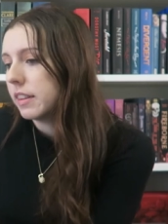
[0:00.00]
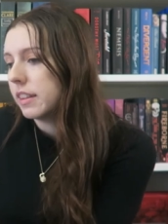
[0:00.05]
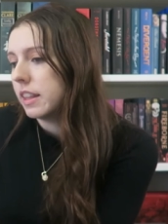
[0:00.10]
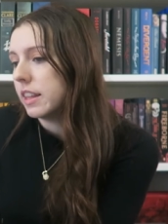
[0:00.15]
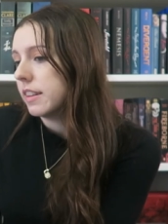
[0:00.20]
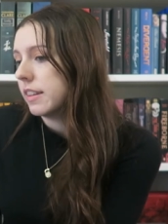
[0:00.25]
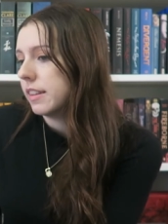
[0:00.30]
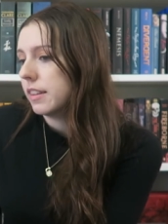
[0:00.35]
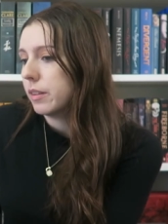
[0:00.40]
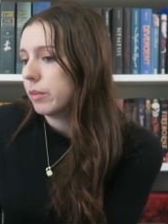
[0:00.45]
is
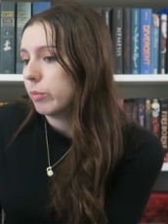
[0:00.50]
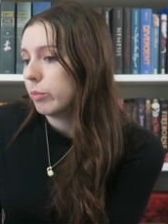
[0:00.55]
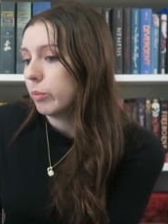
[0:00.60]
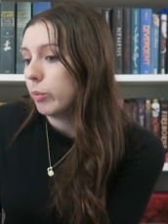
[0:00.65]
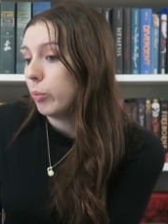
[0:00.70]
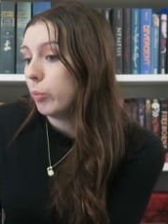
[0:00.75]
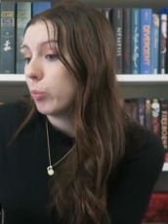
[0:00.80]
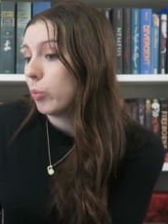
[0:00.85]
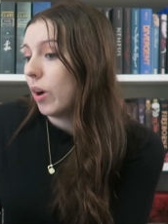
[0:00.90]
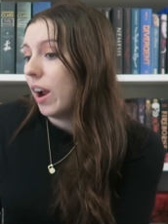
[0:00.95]
this
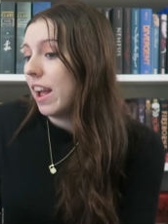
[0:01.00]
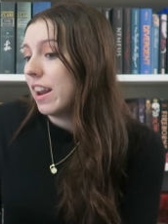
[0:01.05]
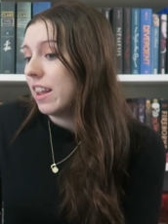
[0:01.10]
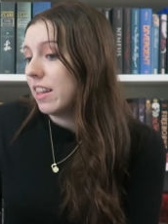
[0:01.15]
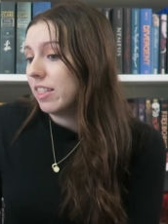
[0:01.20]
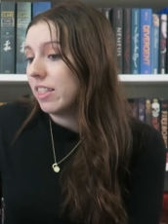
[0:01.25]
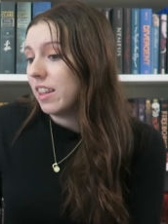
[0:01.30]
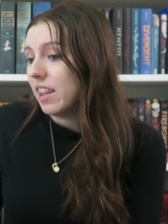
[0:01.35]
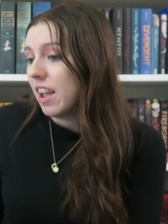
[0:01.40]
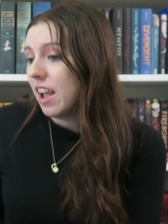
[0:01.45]
right
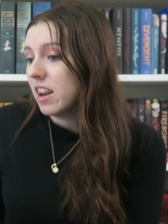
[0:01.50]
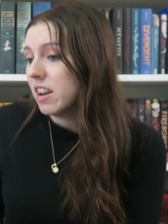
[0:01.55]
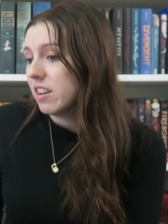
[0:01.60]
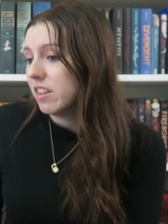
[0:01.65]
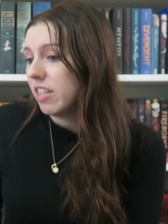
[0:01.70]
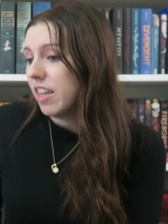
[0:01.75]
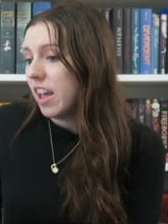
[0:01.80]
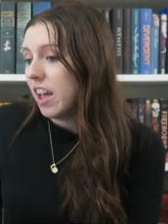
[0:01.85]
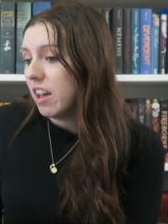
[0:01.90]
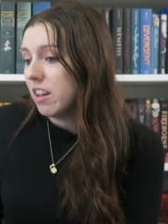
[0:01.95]
at the
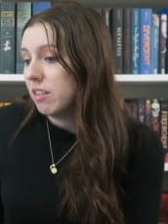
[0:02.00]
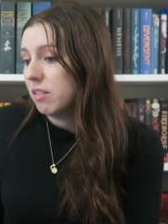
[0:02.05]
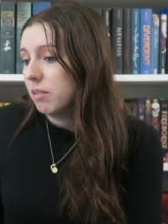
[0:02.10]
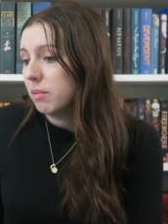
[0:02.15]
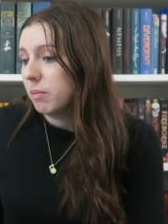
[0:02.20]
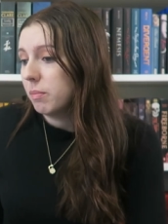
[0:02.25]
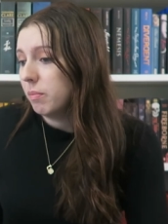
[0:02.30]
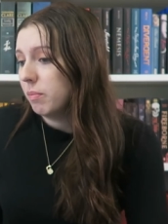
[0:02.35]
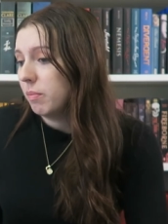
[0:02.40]
end there?